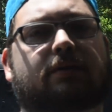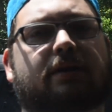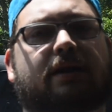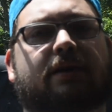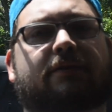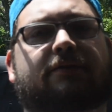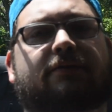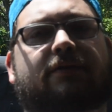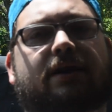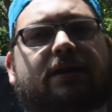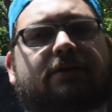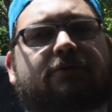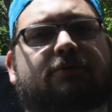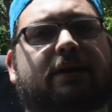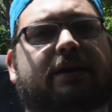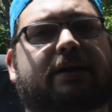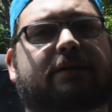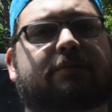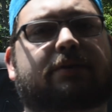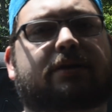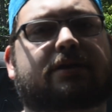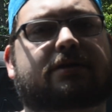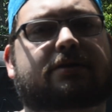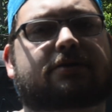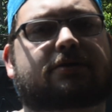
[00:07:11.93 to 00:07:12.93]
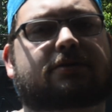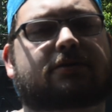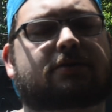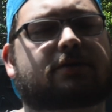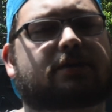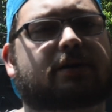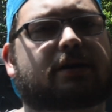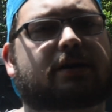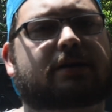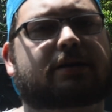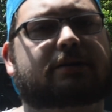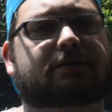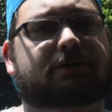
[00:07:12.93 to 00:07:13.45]
If I'd recommend it or
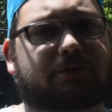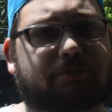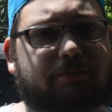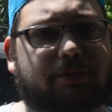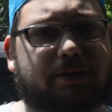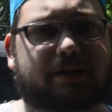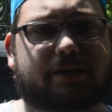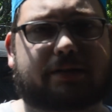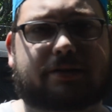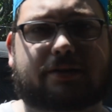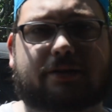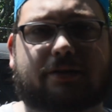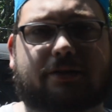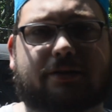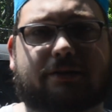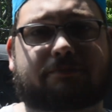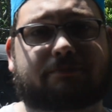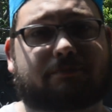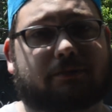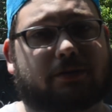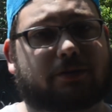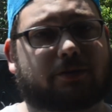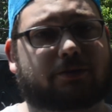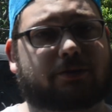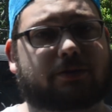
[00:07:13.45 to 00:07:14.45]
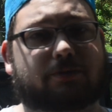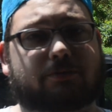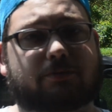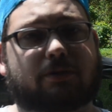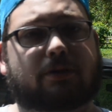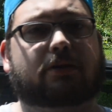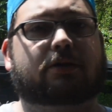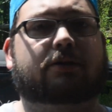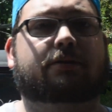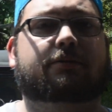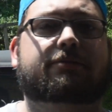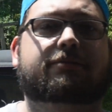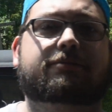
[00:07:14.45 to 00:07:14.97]
not depends on who you
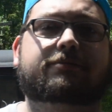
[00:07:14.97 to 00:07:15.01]
are.